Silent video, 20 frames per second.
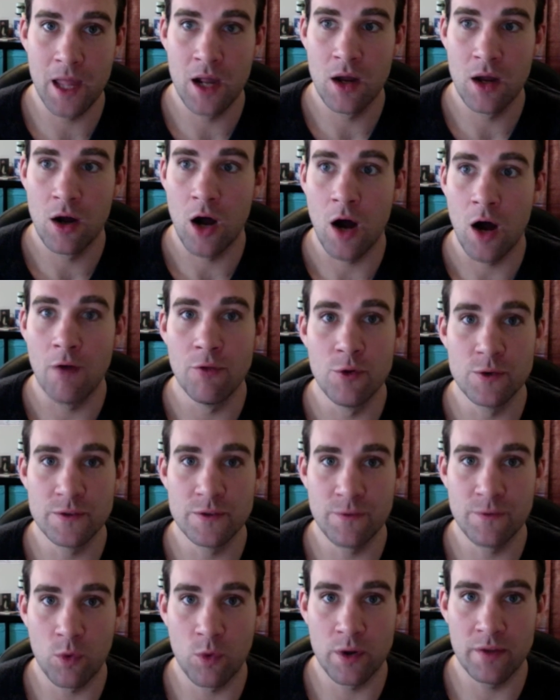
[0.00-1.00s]
Of those
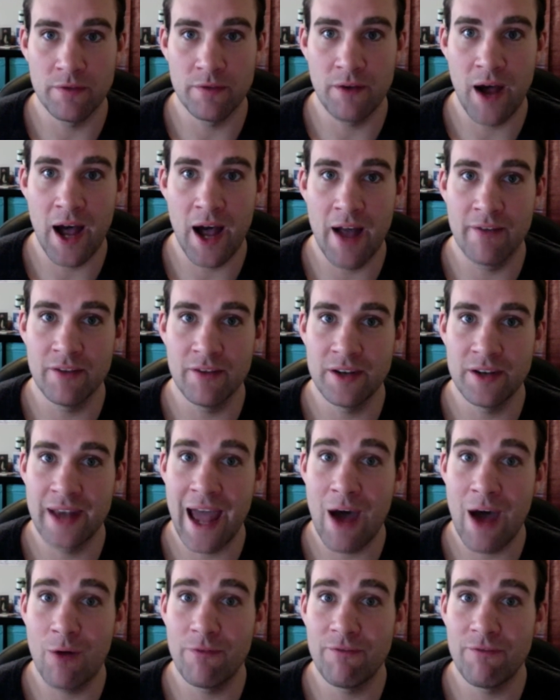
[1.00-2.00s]
45,
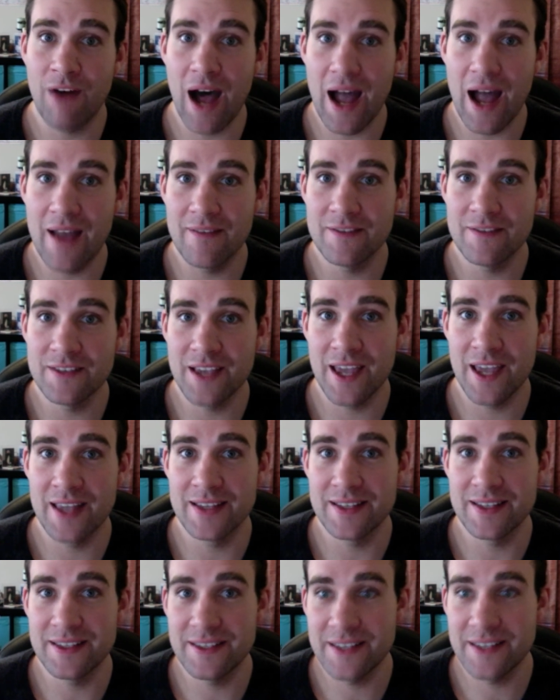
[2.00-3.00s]
now 5s and
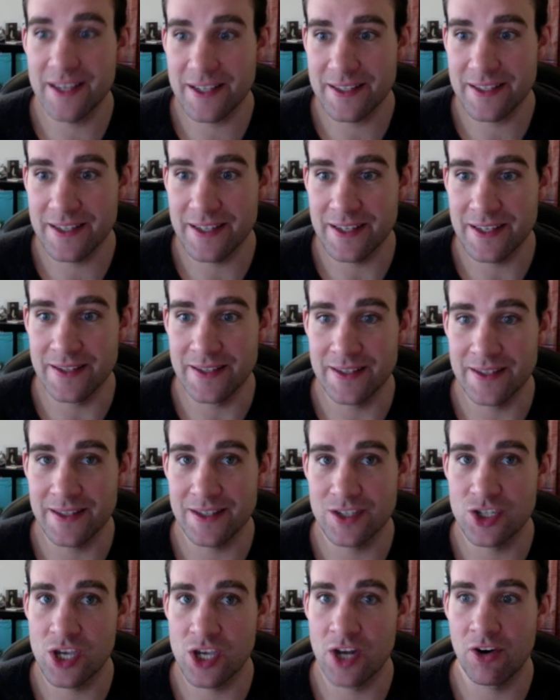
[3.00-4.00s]
6s
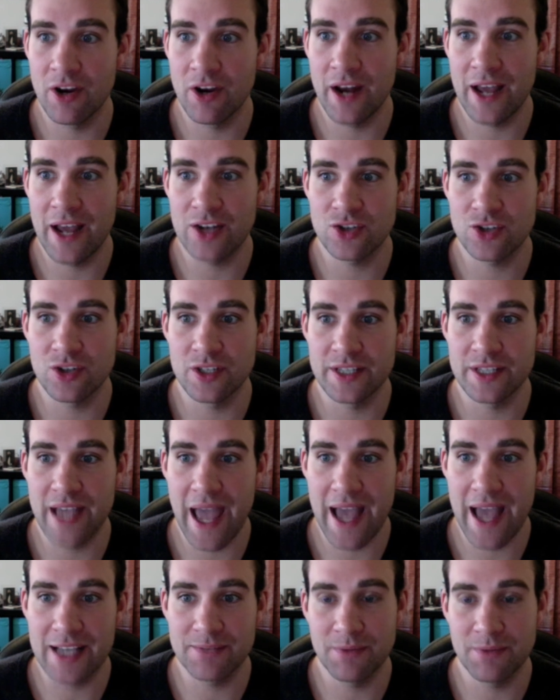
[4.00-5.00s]
generate extra
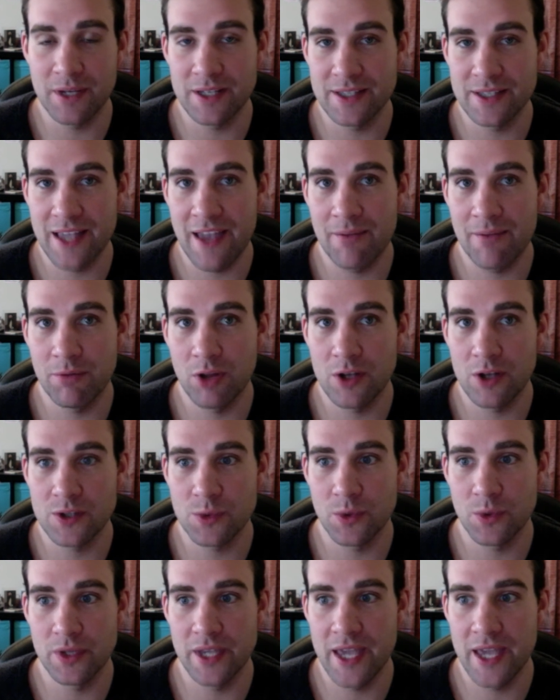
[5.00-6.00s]
attacks because they have
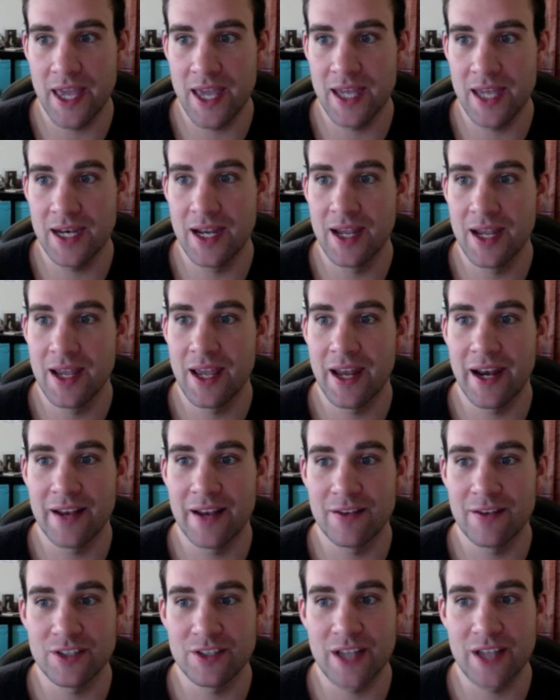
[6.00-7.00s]
+1 to hit, and
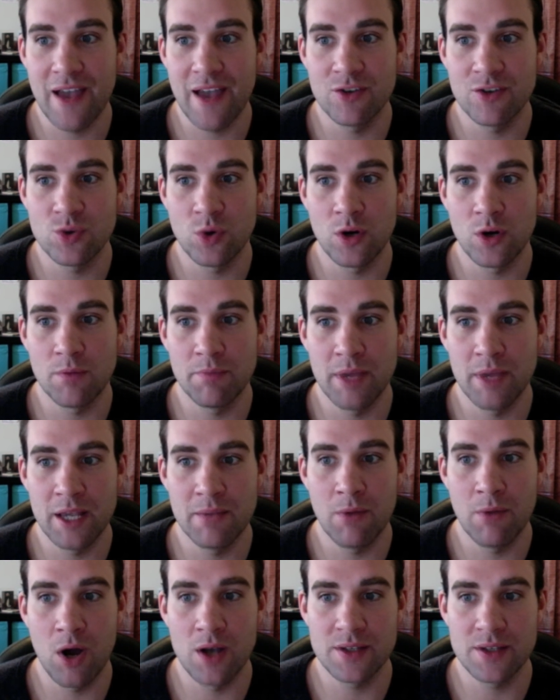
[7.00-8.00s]
our Savage Orc Big
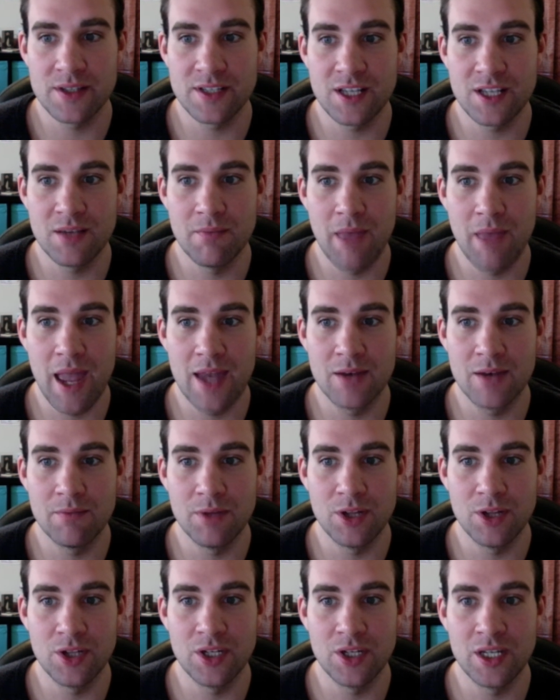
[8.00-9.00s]
Boss's command
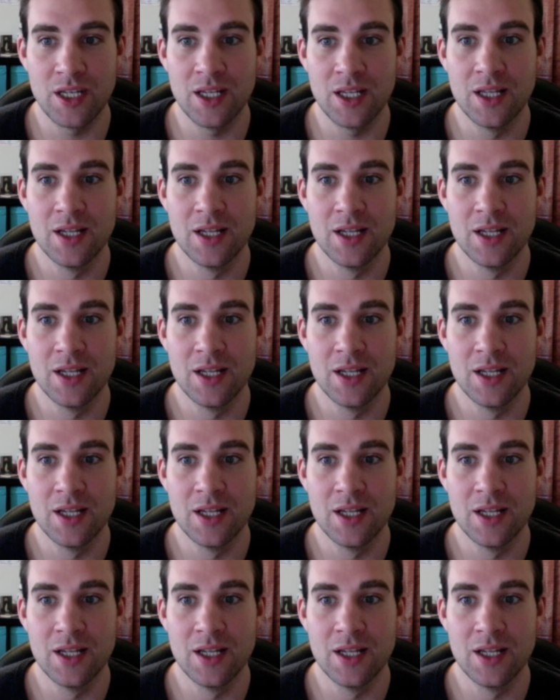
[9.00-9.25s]
ability